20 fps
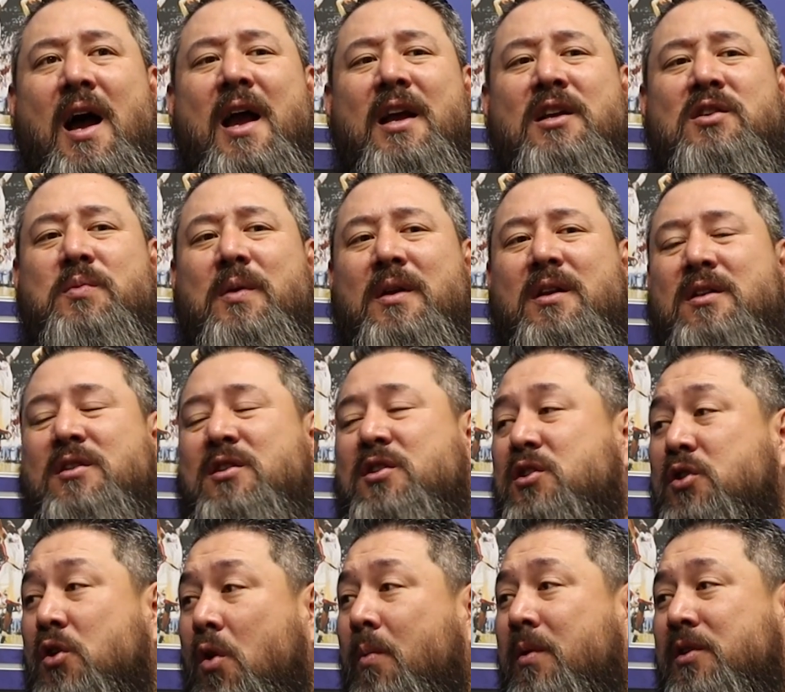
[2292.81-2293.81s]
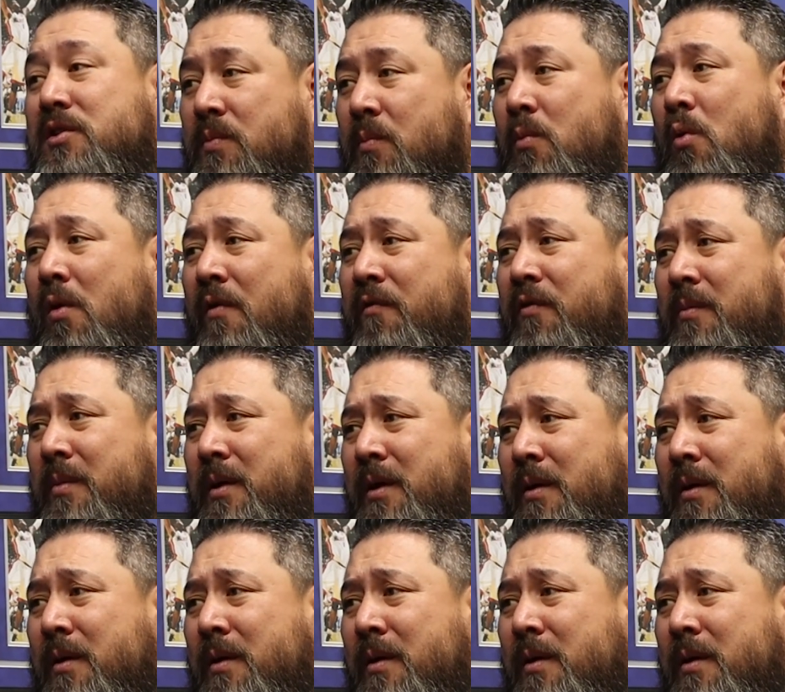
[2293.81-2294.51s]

I expected so much more from